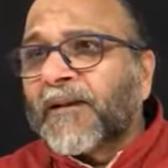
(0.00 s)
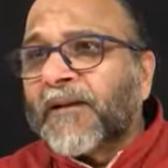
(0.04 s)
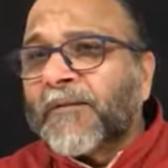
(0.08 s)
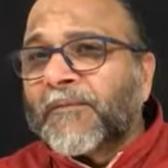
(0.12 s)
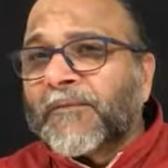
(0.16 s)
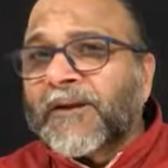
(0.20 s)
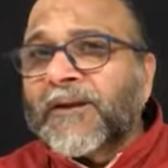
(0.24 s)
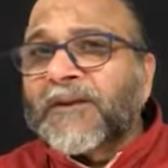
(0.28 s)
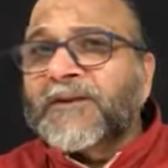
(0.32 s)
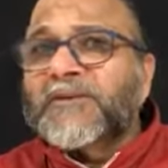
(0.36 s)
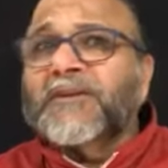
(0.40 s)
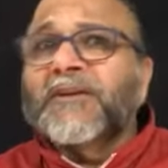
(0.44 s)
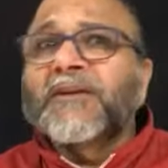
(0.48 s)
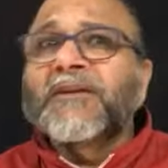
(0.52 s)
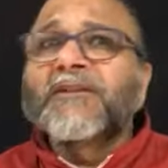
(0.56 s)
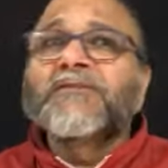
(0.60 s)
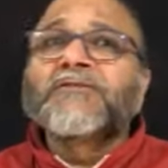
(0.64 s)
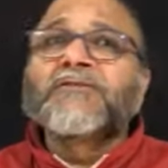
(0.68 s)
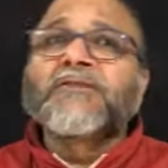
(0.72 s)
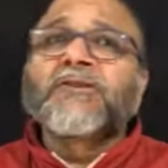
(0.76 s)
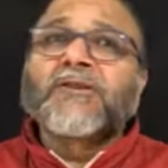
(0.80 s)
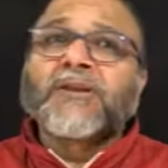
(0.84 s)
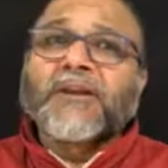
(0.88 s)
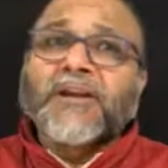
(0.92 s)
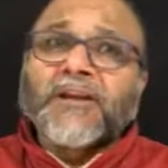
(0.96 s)
Liberation
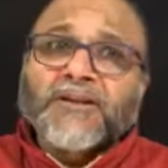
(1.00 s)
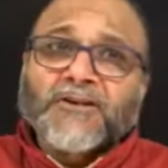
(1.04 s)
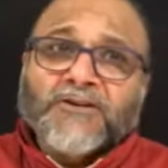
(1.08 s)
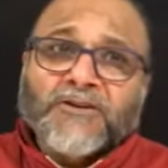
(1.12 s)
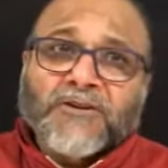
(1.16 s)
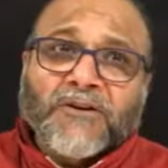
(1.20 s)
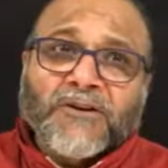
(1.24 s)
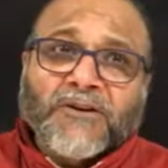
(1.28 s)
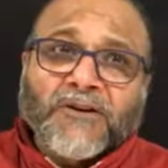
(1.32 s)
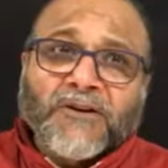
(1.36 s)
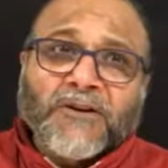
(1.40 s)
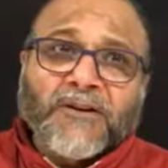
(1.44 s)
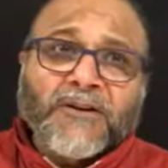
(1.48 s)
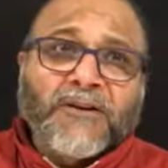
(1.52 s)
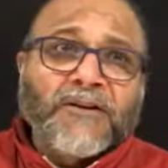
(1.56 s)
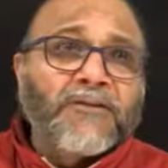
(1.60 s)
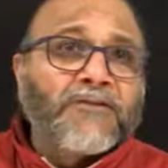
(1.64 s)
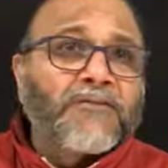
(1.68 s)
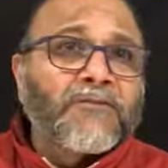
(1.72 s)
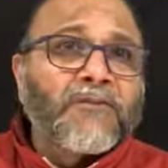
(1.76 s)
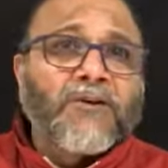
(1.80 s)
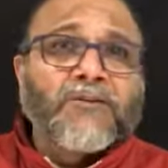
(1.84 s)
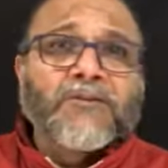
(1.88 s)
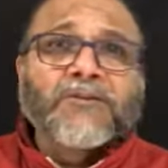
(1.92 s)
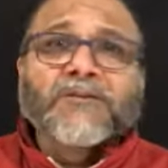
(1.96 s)
is your nature. It
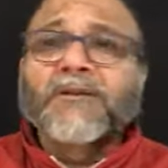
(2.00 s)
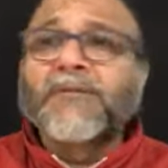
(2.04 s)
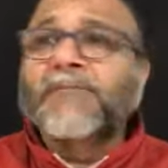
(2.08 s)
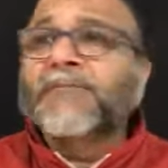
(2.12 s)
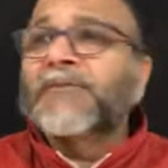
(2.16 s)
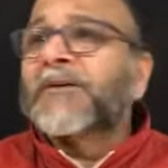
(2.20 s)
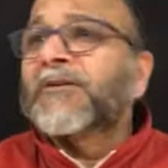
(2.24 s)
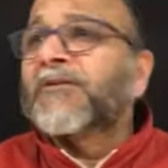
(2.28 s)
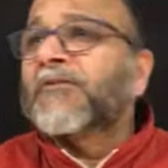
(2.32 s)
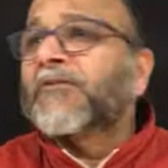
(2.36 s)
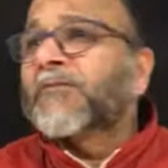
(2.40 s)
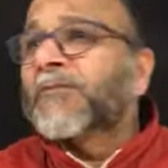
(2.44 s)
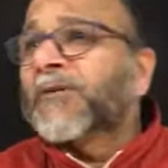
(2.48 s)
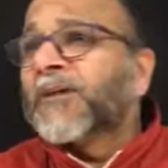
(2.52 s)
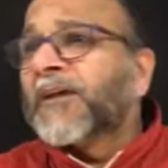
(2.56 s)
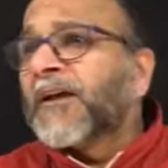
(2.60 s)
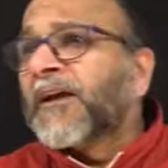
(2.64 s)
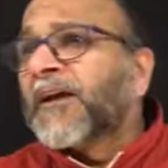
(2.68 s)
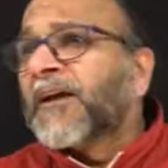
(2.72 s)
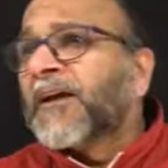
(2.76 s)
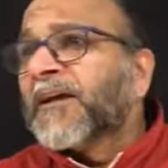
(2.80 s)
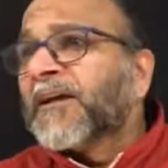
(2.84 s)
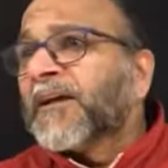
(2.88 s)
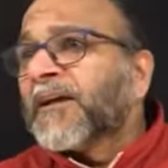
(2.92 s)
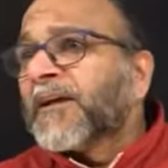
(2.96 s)
is not something to be
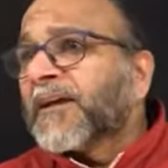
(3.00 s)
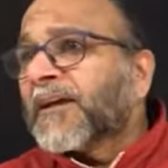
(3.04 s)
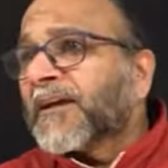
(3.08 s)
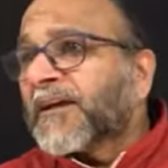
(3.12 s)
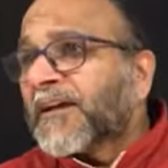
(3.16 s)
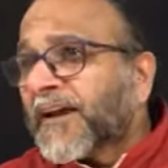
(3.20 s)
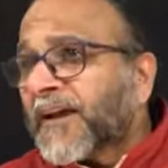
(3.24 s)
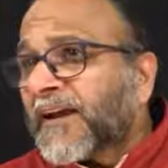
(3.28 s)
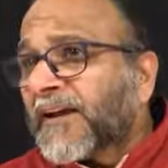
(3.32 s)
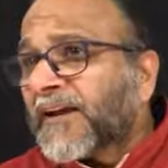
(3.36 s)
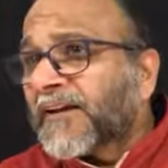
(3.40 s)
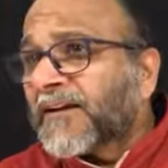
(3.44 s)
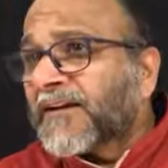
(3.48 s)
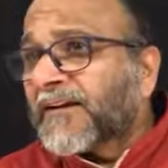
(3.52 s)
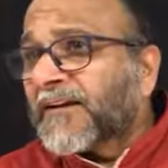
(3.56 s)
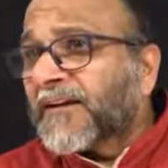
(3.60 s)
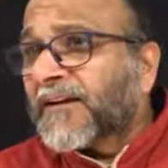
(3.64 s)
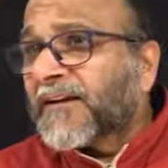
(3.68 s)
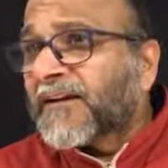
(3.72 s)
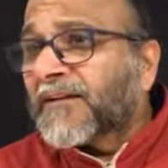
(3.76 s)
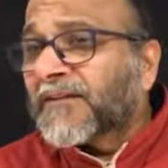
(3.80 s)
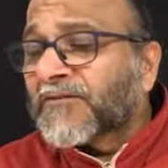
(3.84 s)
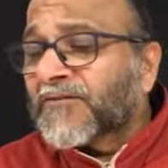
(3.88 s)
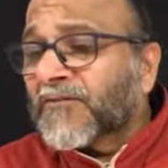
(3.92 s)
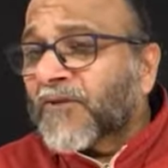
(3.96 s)
gained.
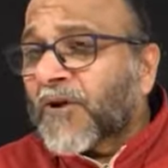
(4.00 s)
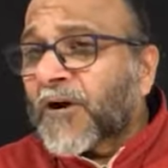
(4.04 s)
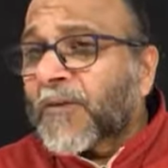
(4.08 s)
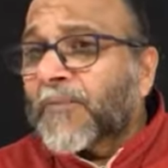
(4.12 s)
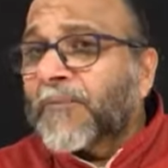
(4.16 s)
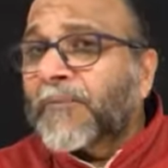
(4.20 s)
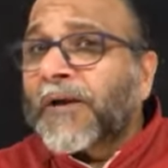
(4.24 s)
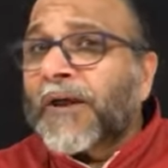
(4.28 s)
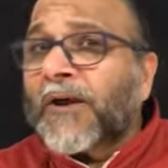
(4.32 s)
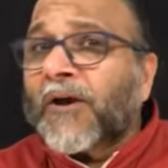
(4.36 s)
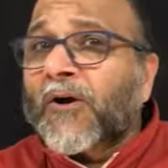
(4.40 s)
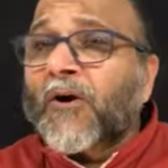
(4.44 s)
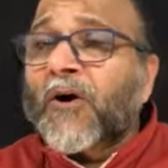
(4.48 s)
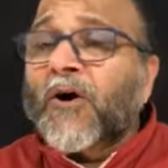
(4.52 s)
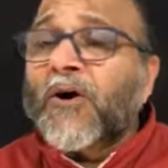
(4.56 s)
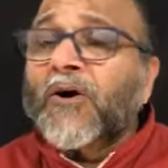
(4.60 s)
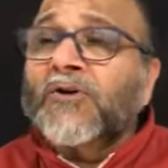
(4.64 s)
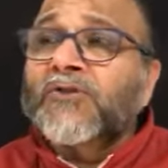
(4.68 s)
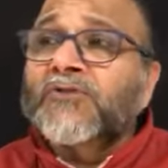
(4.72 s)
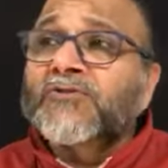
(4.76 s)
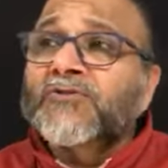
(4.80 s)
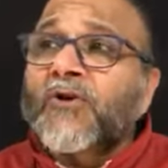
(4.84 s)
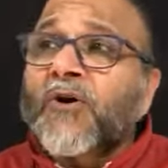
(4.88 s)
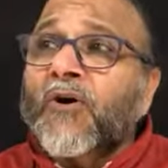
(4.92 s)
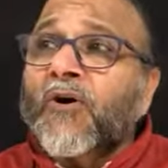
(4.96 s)
It is not
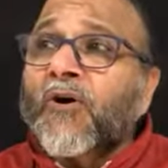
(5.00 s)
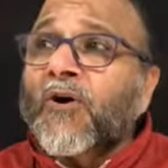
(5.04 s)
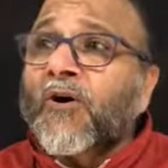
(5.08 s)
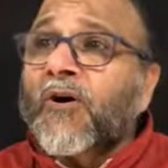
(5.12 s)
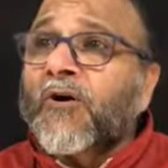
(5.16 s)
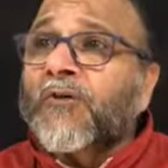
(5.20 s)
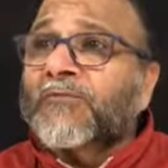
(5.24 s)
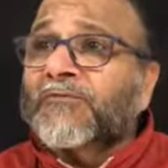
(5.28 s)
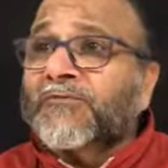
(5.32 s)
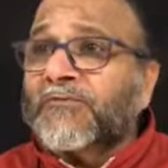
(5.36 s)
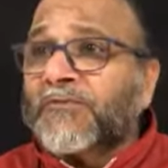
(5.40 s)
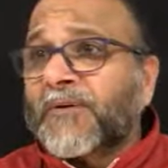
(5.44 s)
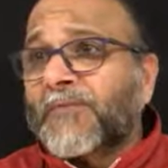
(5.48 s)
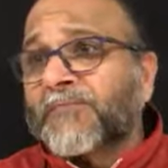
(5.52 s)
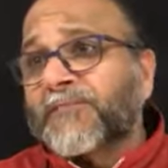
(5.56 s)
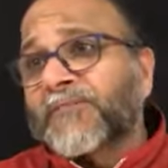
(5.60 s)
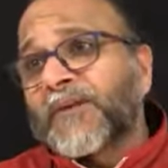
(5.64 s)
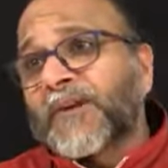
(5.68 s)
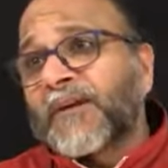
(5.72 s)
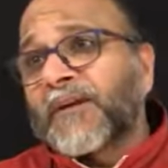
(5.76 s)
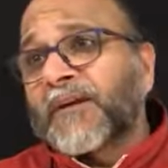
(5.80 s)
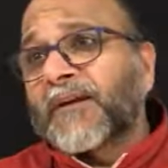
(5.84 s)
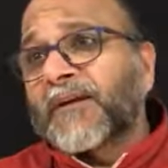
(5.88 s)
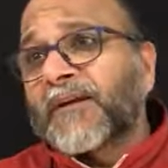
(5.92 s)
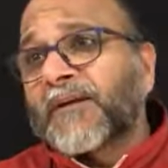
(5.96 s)
because of
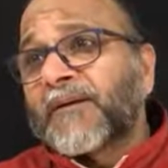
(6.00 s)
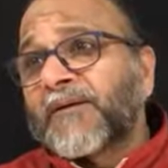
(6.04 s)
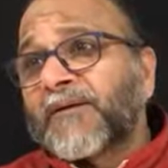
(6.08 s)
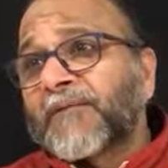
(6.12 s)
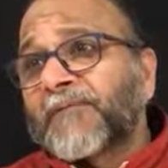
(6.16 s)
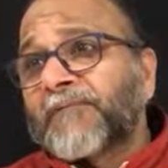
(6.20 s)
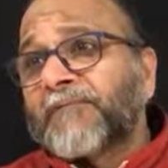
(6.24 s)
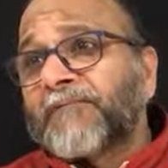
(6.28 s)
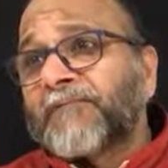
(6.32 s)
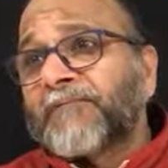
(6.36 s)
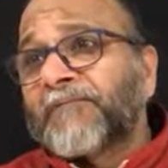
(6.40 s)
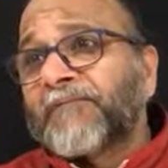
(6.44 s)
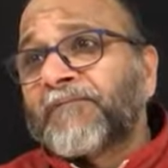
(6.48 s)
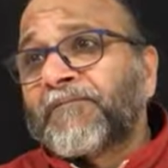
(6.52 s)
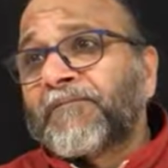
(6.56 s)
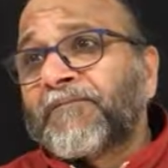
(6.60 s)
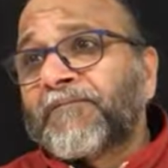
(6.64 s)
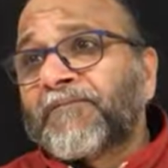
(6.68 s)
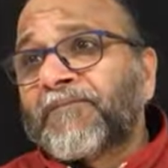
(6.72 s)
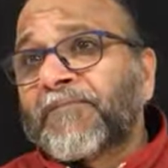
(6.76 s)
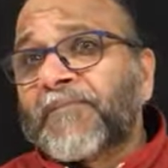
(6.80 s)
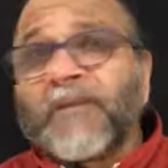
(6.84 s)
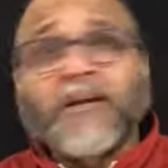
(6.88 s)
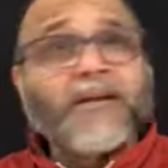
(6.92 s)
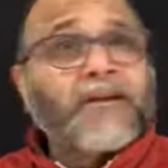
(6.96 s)
something.
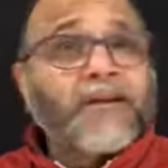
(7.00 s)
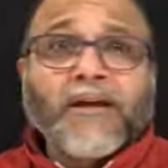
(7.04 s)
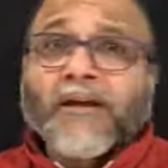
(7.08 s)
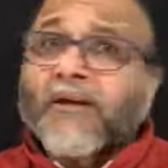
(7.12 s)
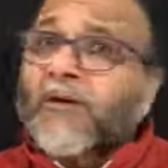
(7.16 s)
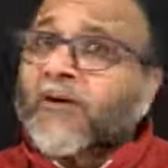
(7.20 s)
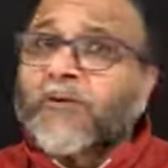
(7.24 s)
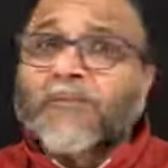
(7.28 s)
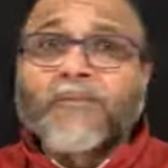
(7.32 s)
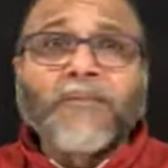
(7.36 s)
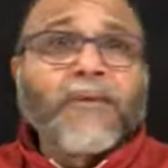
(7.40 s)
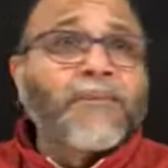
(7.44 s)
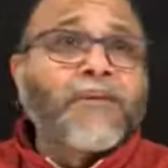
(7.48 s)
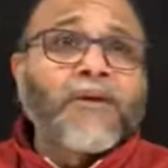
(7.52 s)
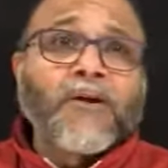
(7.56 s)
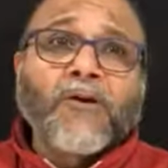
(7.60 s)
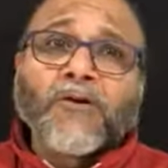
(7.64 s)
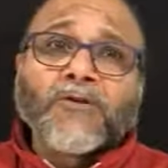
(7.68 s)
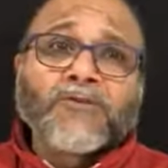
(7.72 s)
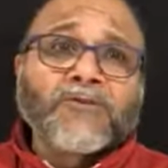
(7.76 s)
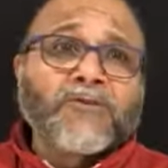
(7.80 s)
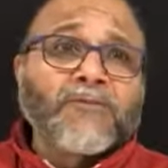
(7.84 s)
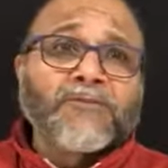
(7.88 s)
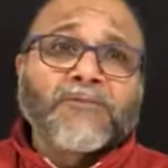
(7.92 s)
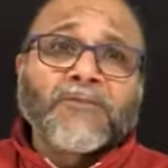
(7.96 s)
It cannot be
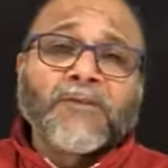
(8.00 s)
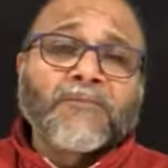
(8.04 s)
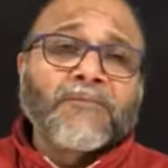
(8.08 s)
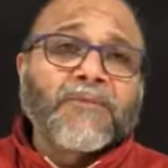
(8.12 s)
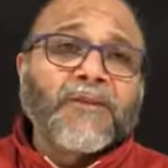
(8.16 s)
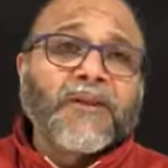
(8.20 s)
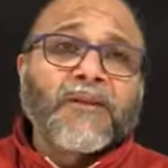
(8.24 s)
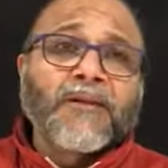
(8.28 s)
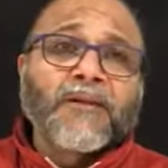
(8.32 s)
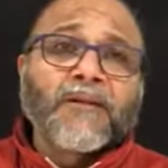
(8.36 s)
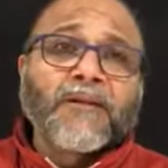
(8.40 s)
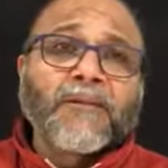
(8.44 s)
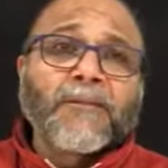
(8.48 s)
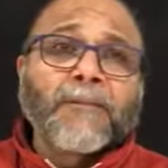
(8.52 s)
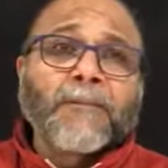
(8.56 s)
because of something.